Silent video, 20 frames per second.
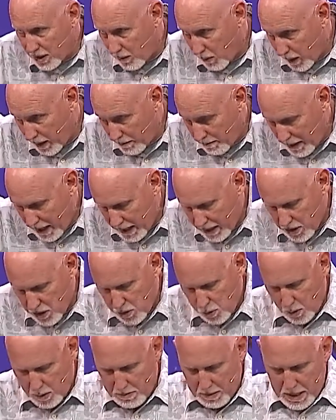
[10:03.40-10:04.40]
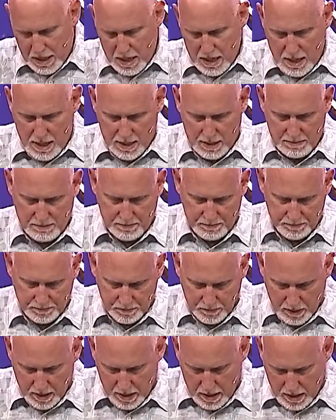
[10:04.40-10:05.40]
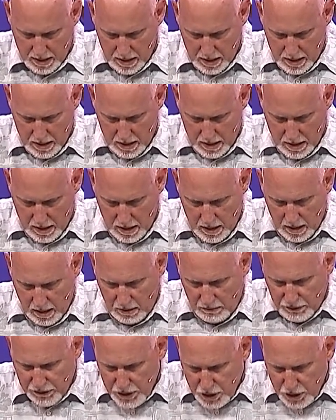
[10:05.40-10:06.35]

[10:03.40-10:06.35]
that I want to make as we begin. For